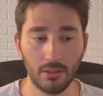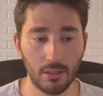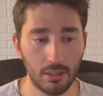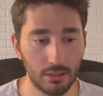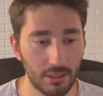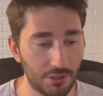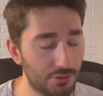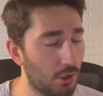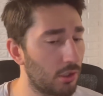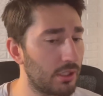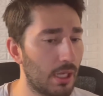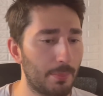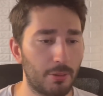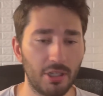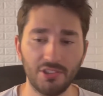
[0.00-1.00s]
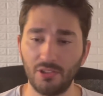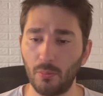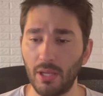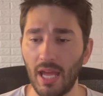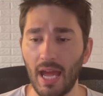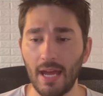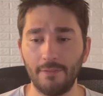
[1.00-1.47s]
These are all the upgrades that we
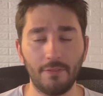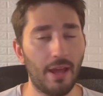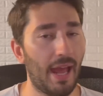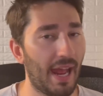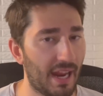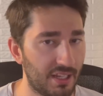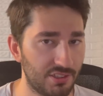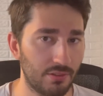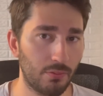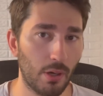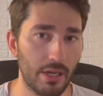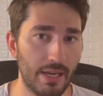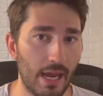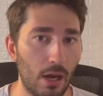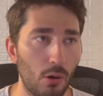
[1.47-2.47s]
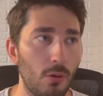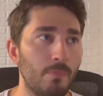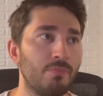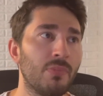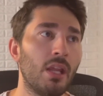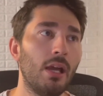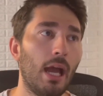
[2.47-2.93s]
have as of right now.
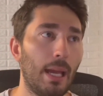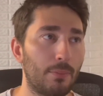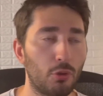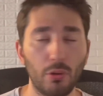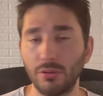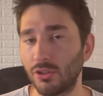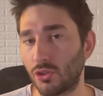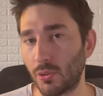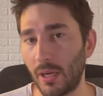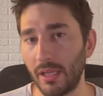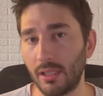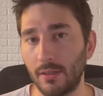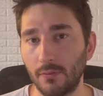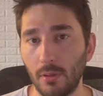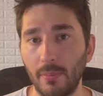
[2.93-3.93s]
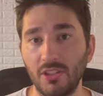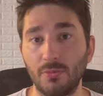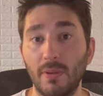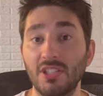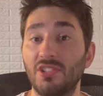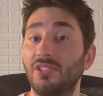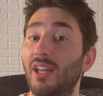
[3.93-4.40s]
I'm going to try and cover them as
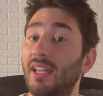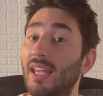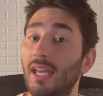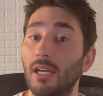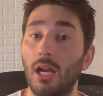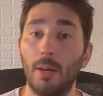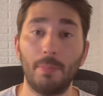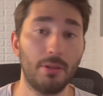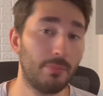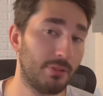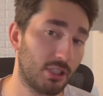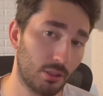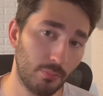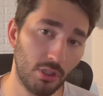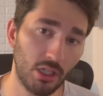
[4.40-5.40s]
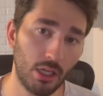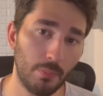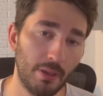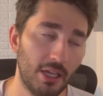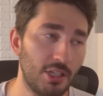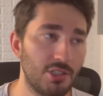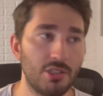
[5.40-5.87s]
much as I can up on the community
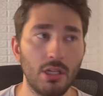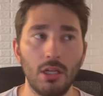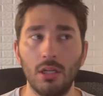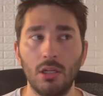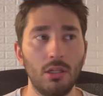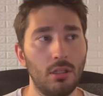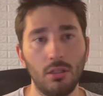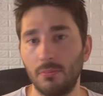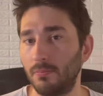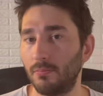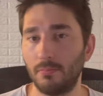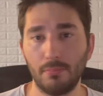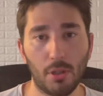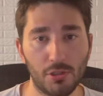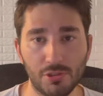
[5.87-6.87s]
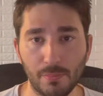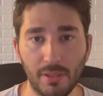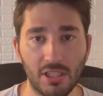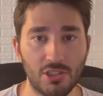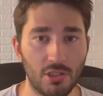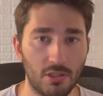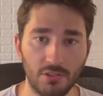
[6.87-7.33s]
page, post some
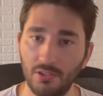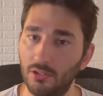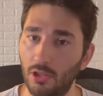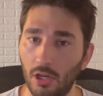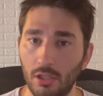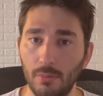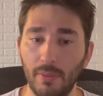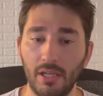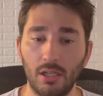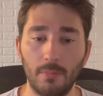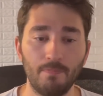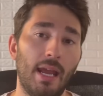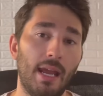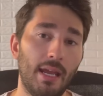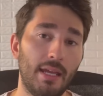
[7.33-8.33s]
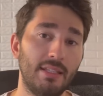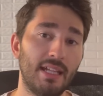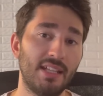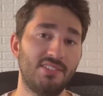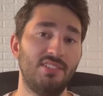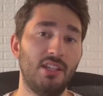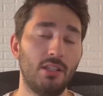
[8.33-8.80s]
pictures, talking about them. And
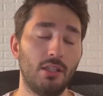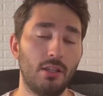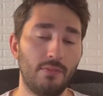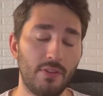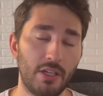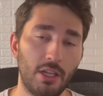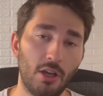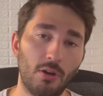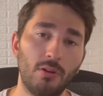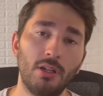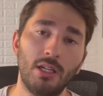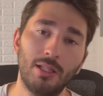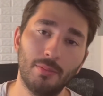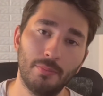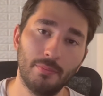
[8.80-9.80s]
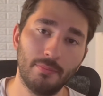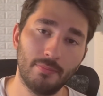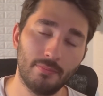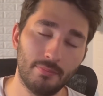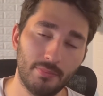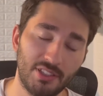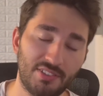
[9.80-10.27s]
that's the end of the video.
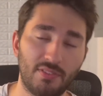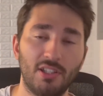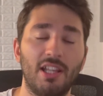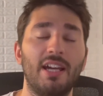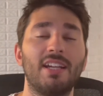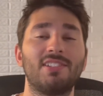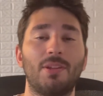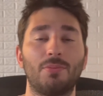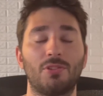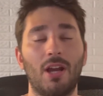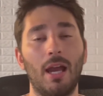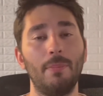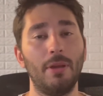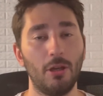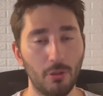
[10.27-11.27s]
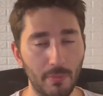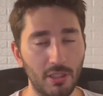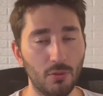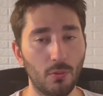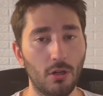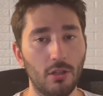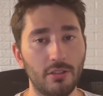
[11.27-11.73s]
Please leave a like, subscribe, it would mean the
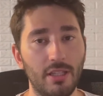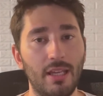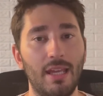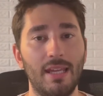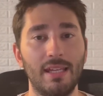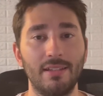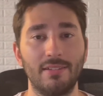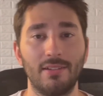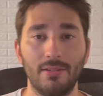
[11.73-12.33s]
world, and